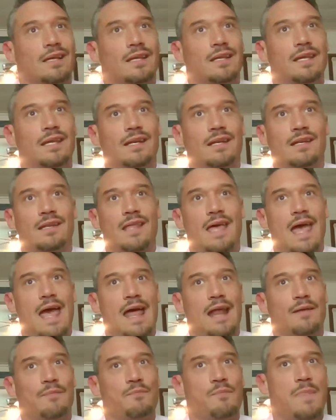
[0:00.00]
get in
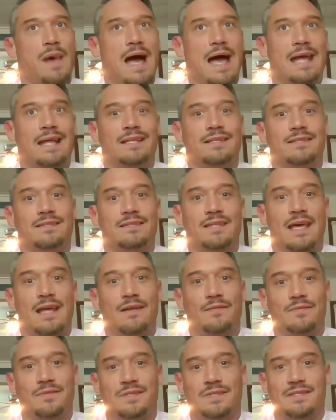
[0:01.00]
that mindset
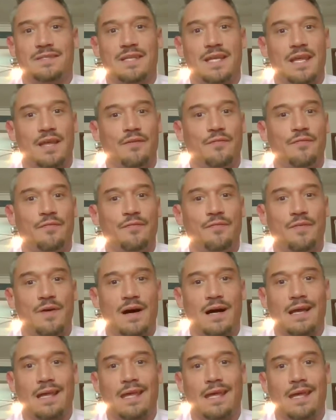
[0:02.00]
of just saying
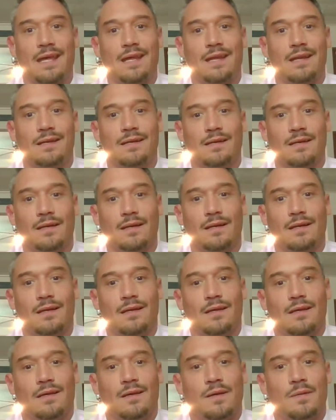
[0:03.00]
fuck it and
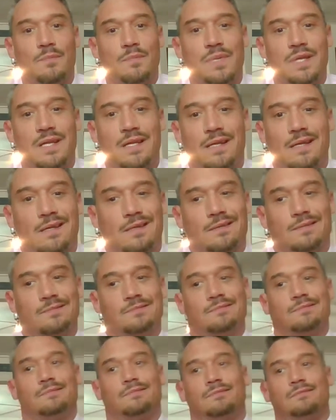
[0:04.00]
being
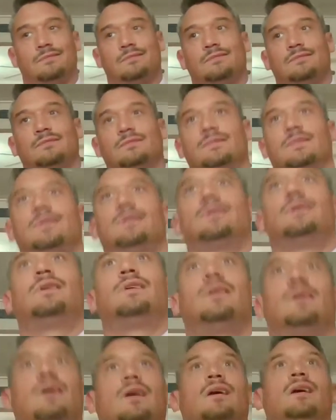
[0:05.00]

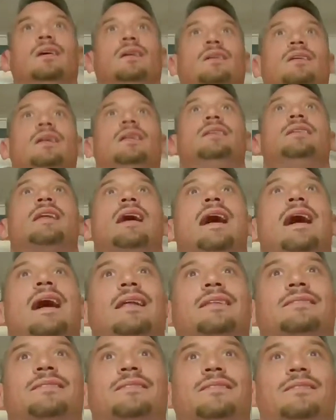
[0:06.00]
and
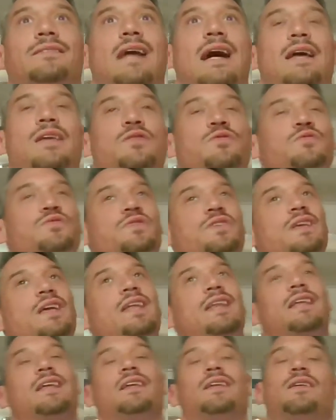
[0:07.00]
not using
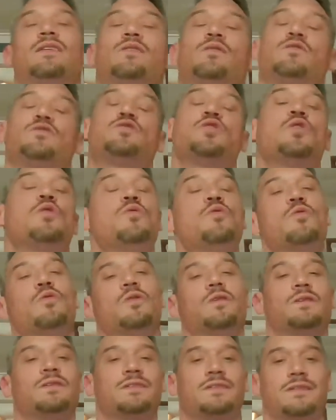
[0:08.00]
any
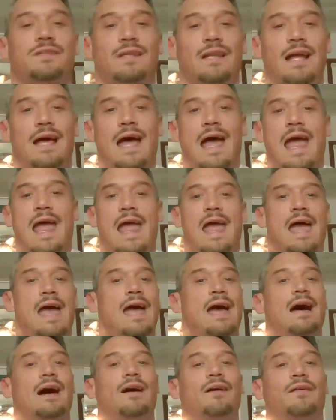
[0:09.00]
tools that I
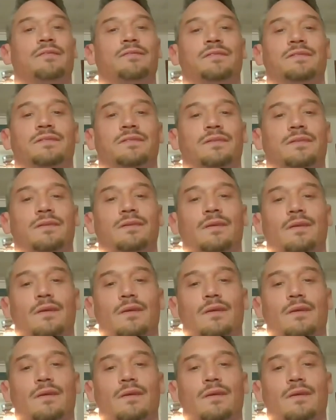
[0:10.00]
have to